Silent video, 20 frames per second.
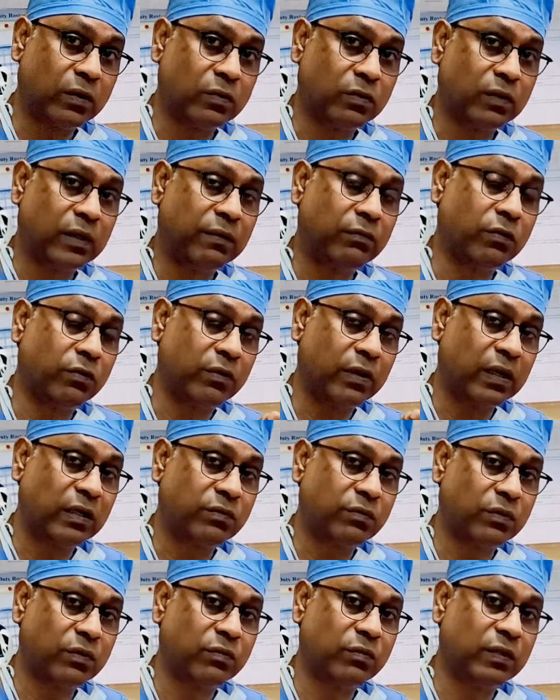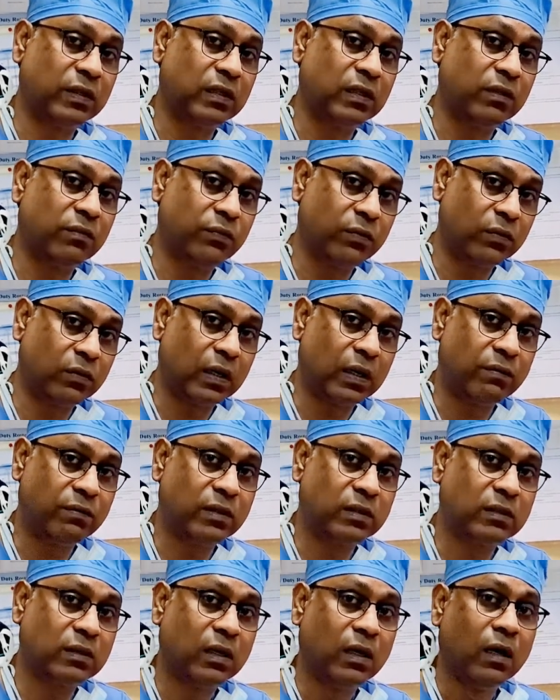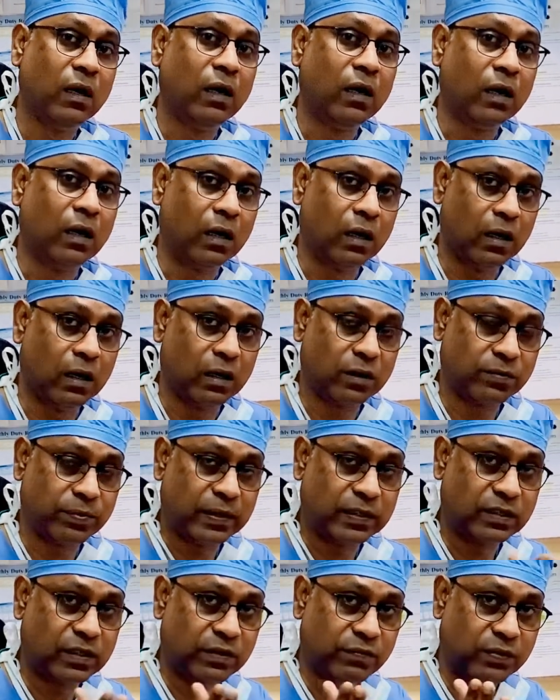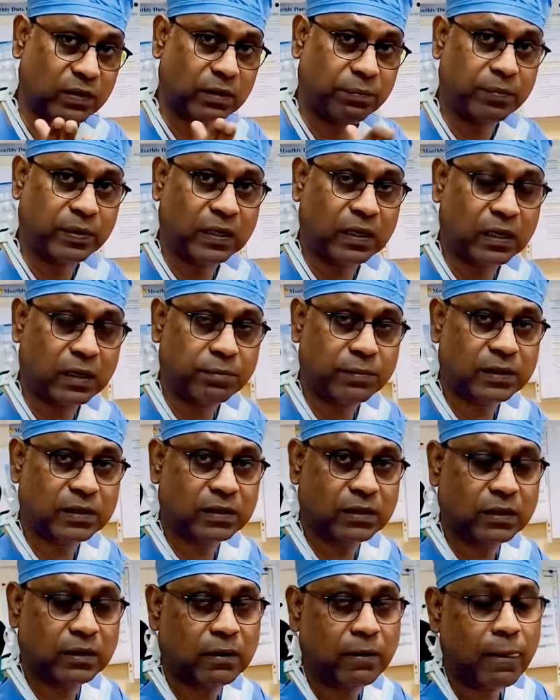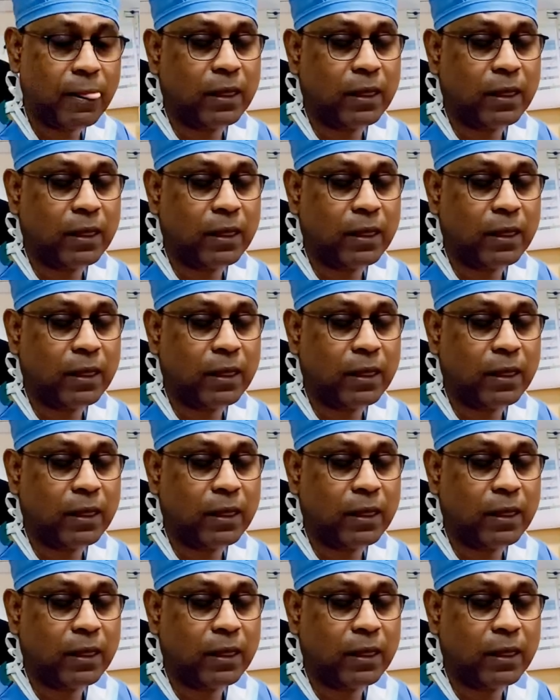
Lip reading: You have to transfuse within 4 hours, especially for the PRBC.